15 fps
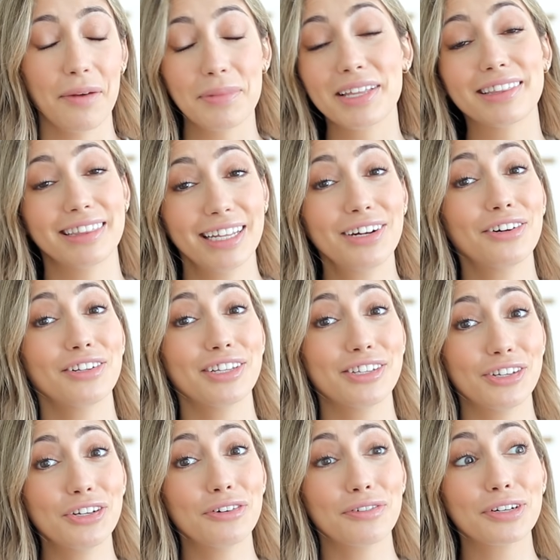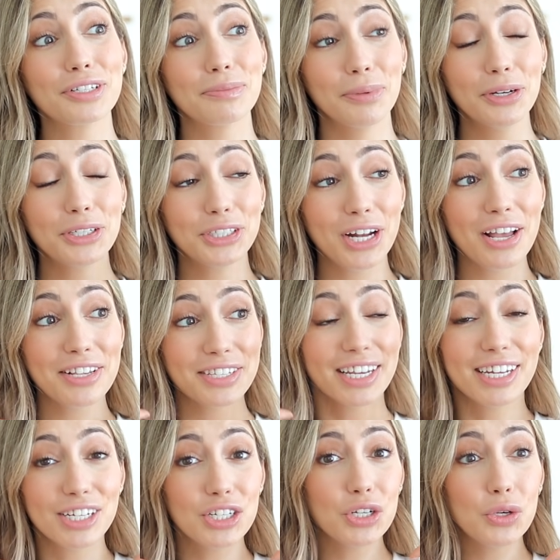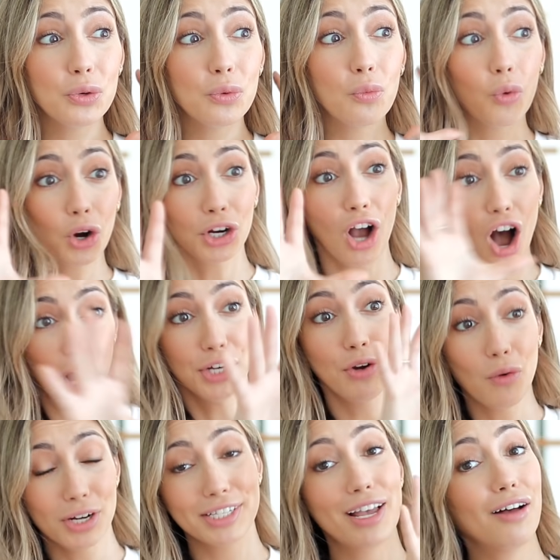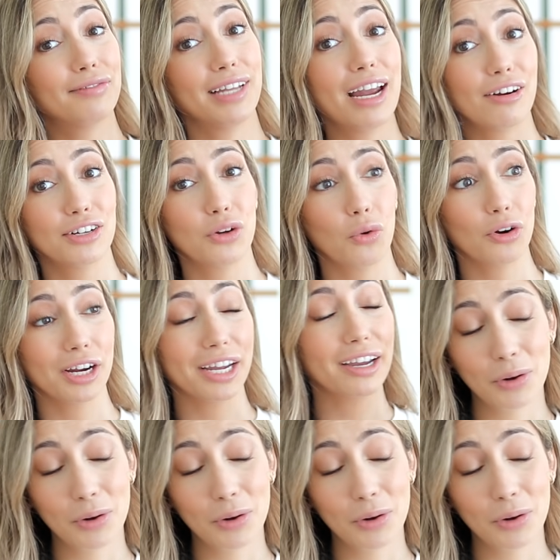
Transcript: I mean, literally the universe pushed us into work on yourself territory.